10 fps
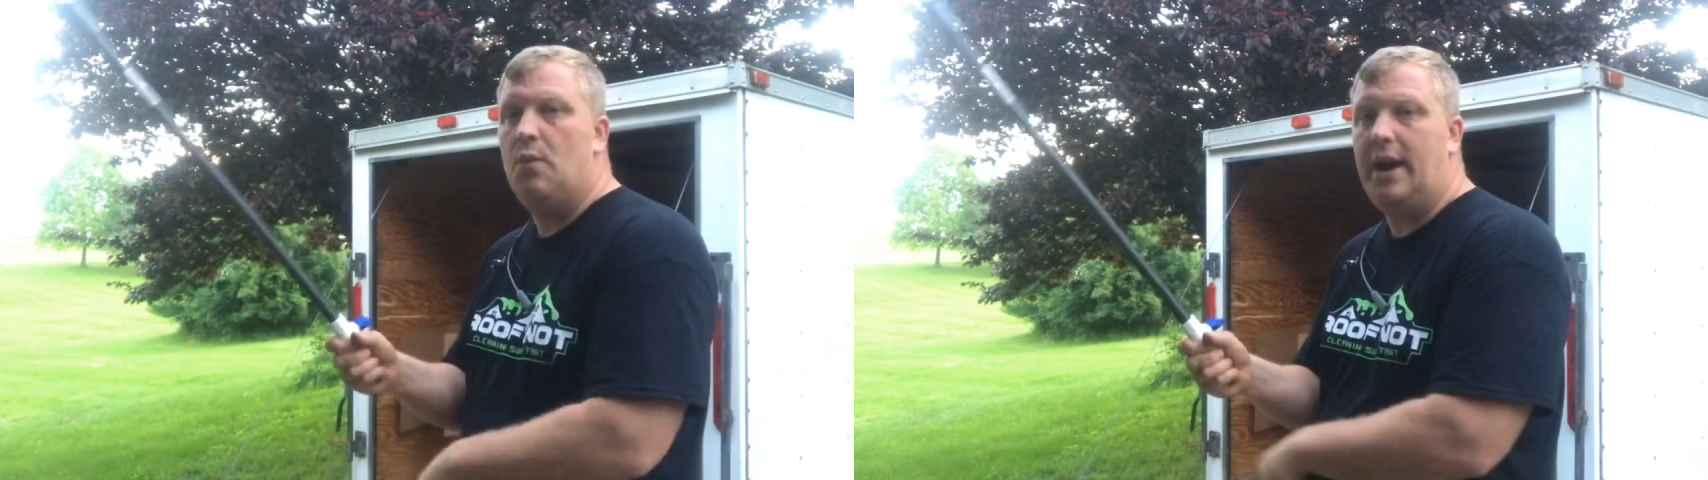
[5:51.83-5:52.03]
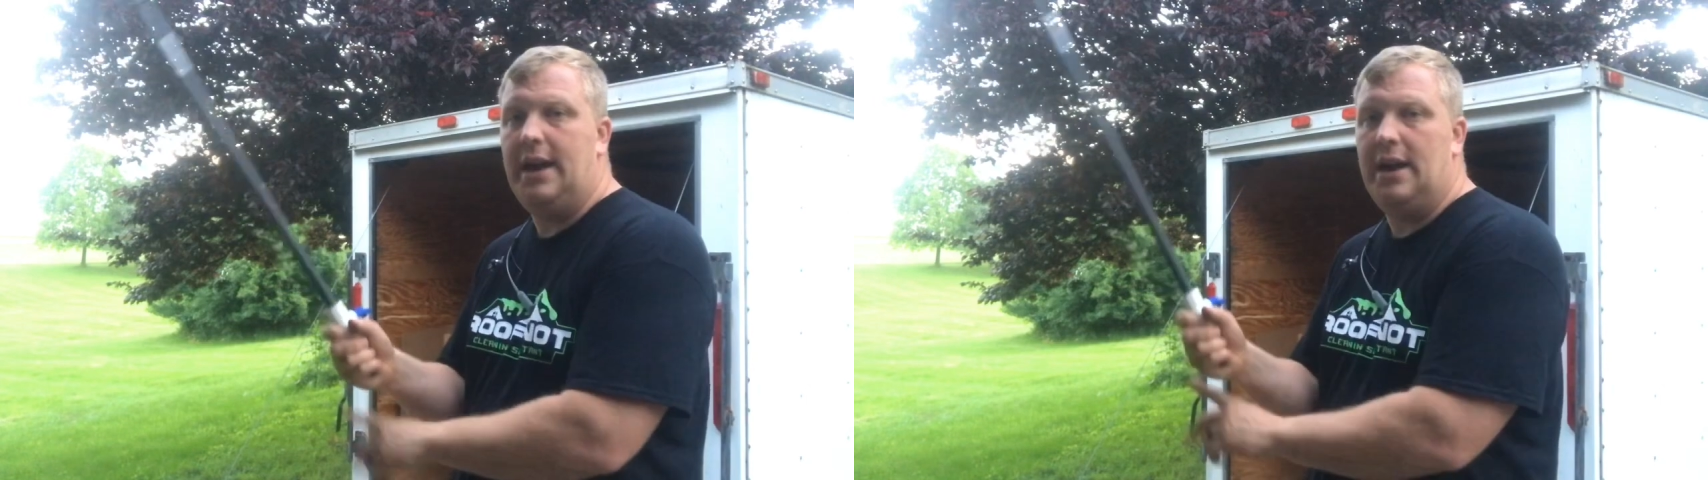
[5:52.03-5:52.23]

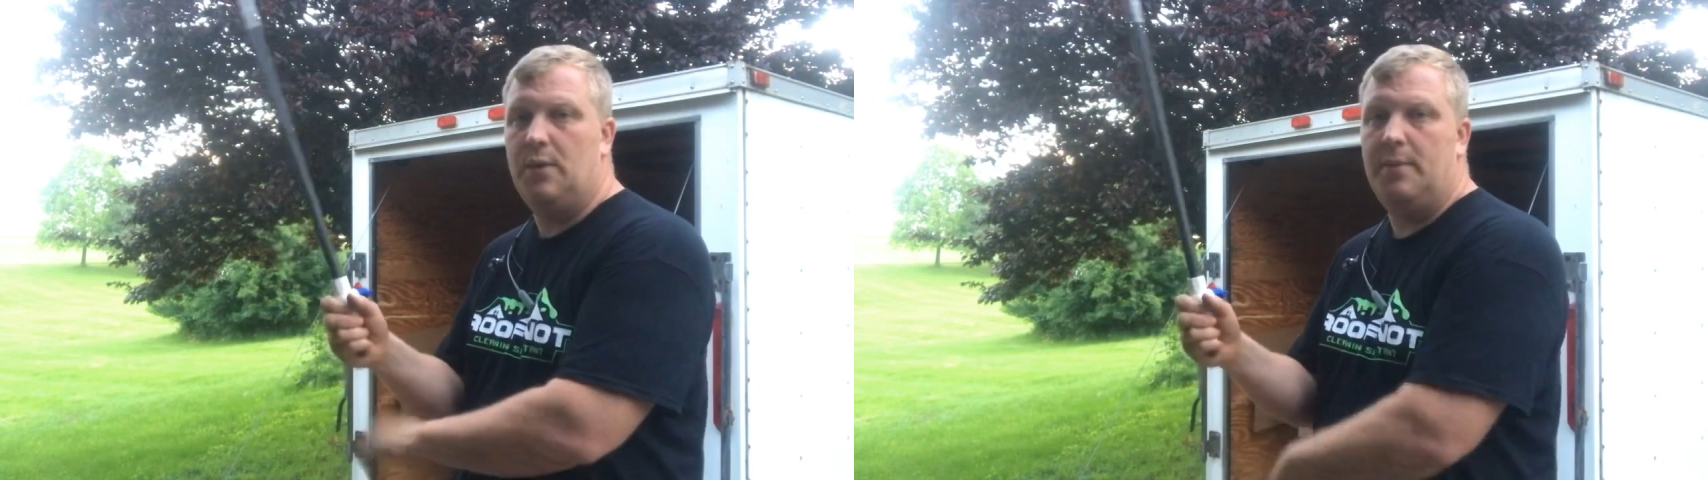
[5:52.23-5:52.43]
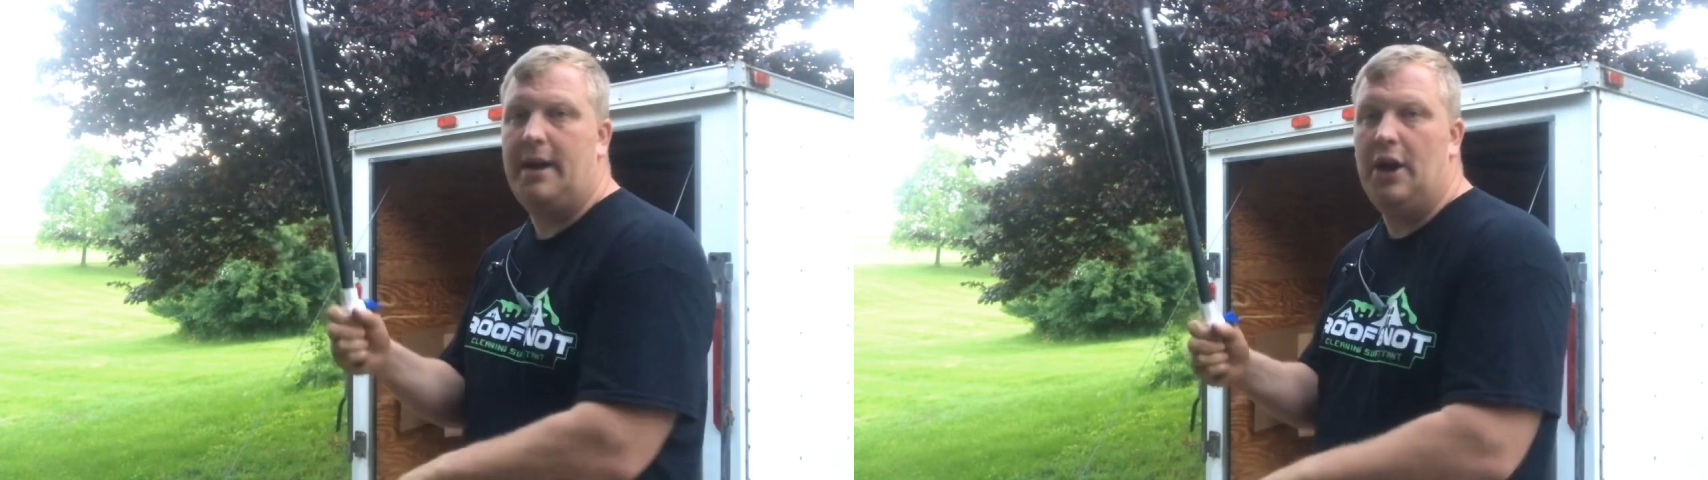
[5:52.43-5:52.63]
right
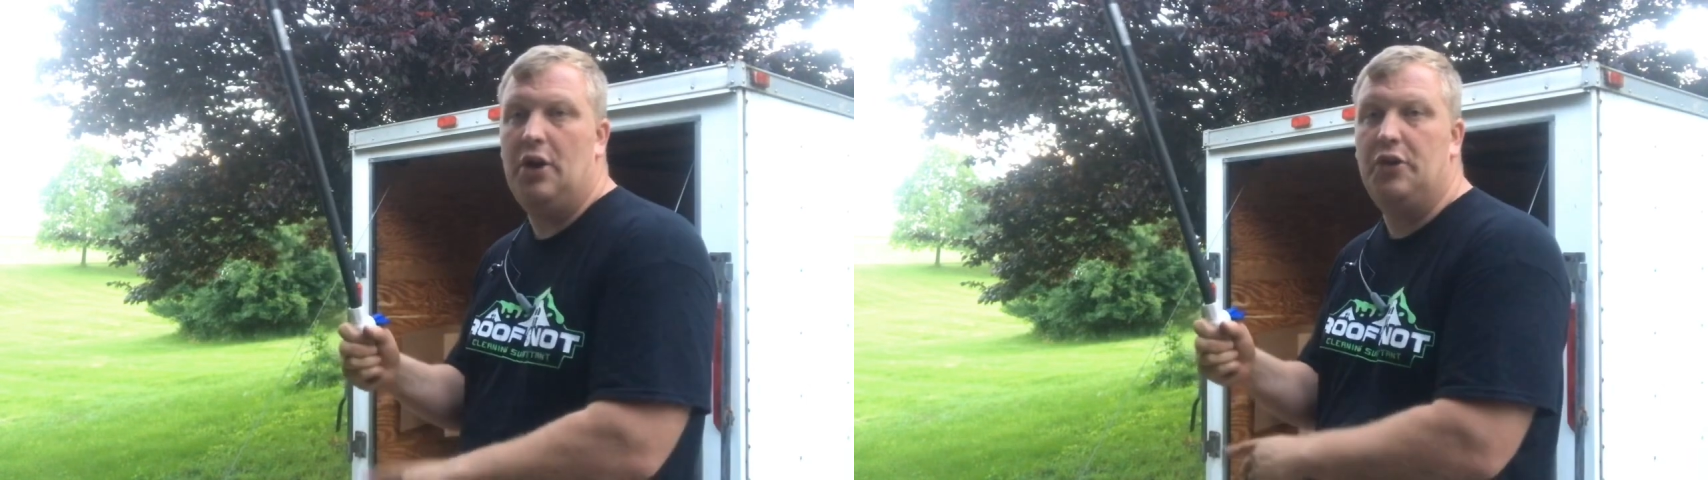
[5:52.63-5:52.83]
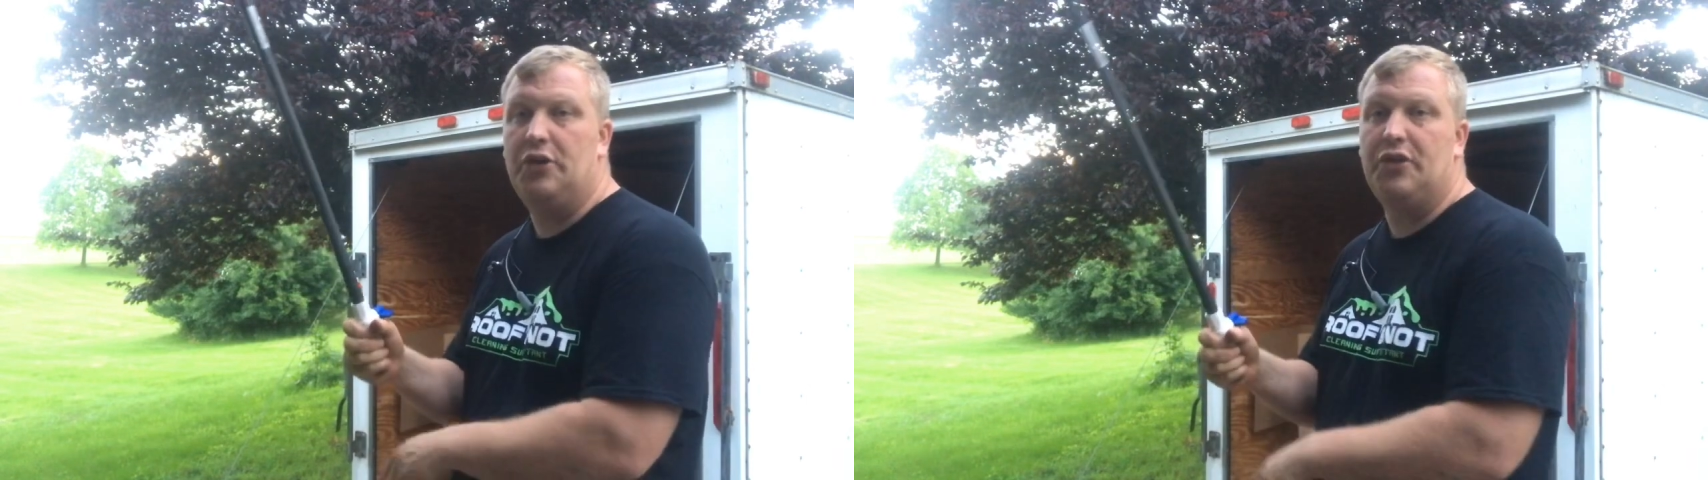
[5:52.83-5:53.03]
here with my
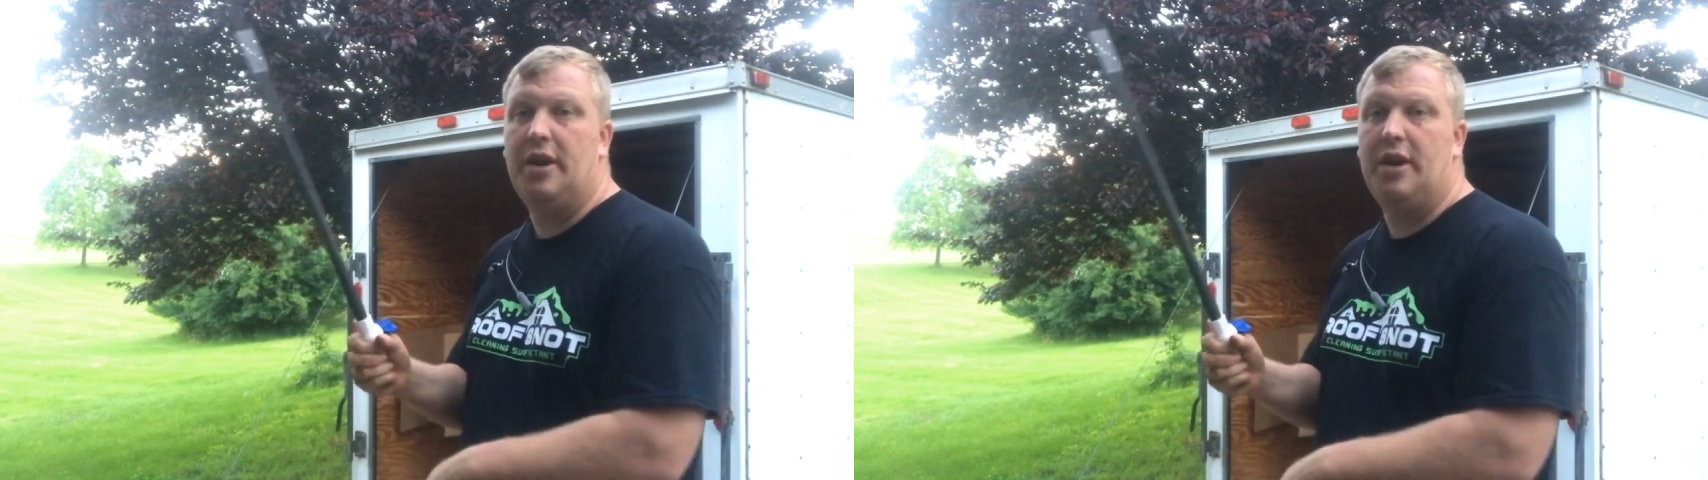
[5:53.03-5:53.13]
hose.